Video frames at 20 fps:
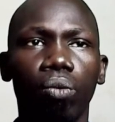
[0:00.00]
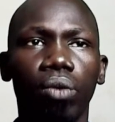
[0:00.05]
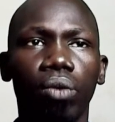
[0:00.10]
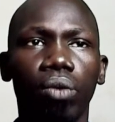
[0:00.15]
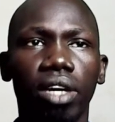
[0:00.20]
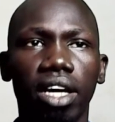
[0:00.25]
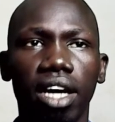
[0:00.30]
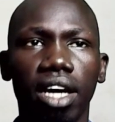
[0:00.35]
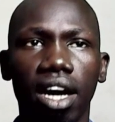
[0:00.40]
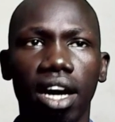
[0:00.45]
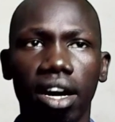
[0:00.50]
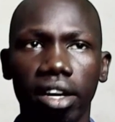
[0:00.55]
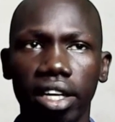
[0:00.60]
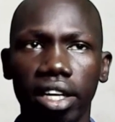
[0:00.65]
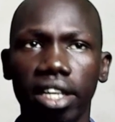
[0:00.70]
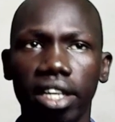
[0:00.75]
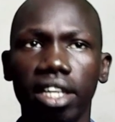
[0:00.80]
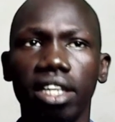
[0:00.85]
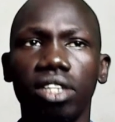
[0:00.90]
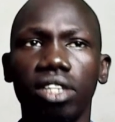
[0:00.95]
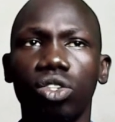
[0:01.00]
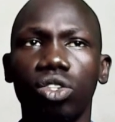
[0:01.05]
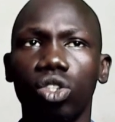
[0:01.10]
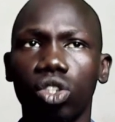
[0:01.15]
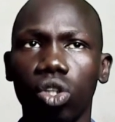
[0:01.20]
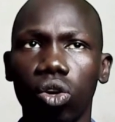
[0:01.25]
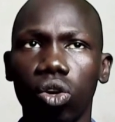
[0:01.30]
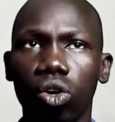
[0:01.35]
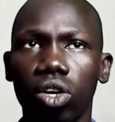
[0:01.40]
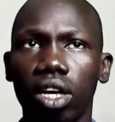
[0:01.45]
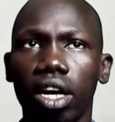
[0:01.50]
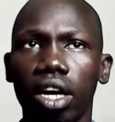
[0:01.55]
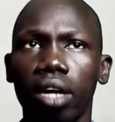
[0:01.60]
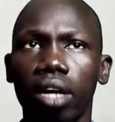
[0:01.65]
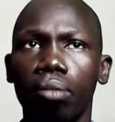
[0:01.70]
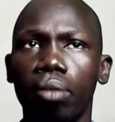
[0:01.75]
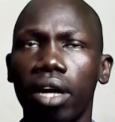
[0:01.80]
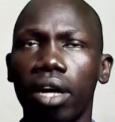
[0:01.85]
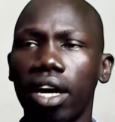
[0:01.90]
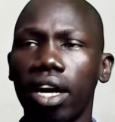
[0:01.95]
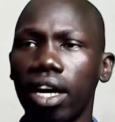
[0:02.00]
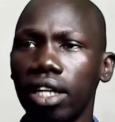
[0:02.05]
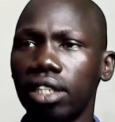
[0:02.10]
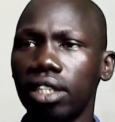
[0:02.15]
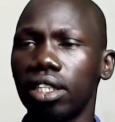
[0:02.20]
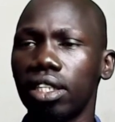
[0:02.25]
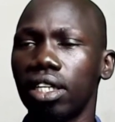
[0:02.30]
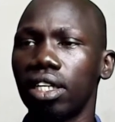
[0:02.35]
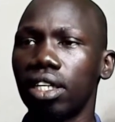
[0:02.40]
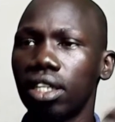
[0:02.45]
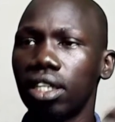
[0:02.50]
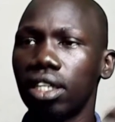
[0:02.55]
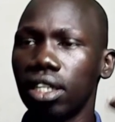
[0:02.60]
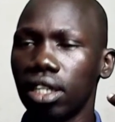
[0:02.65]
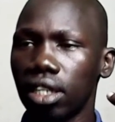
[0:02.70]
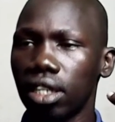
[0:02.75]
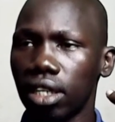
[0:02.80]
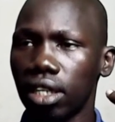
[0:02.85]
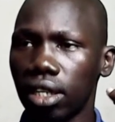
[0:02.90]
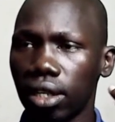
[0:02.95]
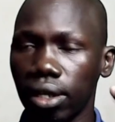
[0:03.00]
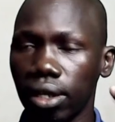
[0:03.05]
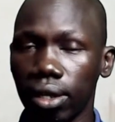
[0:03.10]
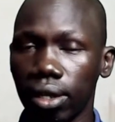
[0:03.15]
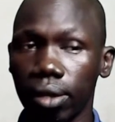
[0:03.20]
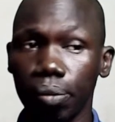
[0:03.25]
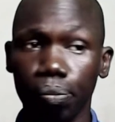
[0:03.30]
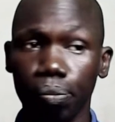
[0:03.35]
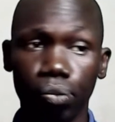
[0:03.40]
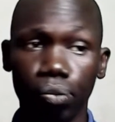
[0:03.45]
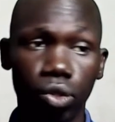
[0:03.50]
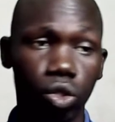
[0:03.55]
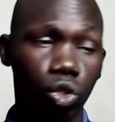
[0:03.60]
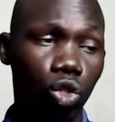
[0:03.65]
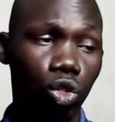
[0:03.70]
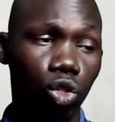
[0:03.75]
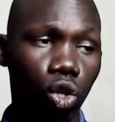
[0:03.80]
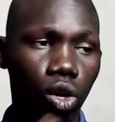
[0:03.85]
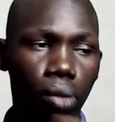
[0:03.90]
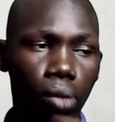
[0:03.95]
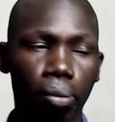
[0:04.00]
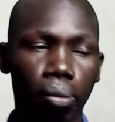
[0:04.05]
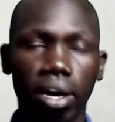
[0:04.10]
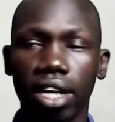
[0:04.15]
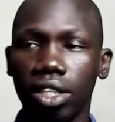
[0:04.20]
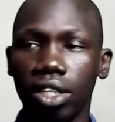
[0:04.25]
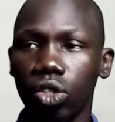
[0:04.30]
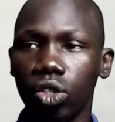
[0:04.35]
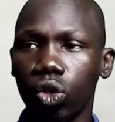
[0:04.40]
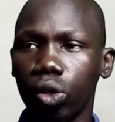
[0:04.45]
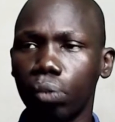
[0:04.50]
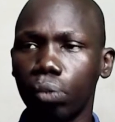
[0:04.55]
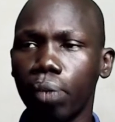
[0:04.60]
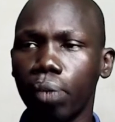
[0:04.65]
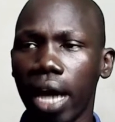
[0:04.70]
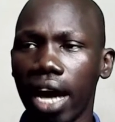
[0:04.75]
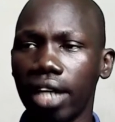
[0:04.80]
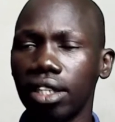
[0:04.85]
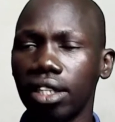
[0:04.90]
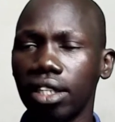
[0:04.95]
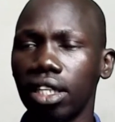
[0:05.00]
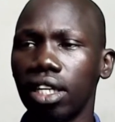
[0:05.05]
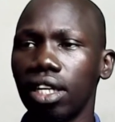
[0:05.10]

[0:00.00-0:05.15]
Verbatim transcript: We are here to talk about uh, to talk about Notepad.